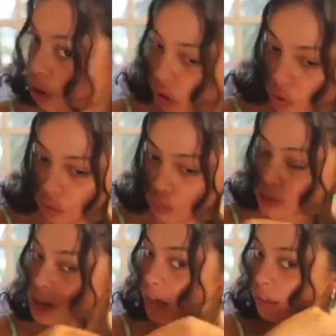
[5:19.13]
you
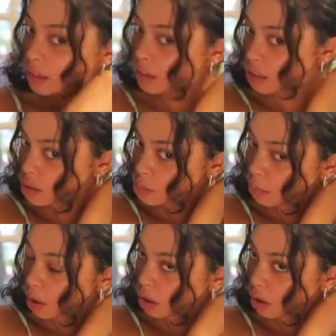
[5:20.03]
take this
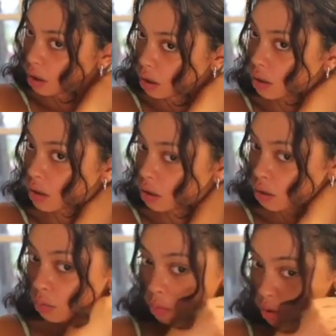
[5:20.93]
part
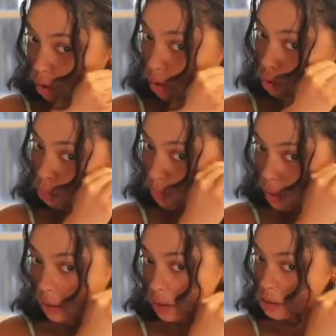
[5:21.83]
where the loop
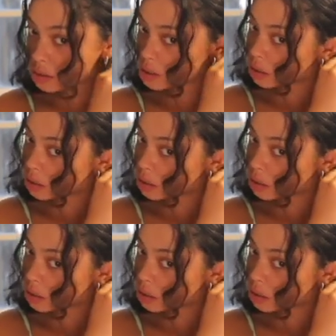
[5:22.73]
is,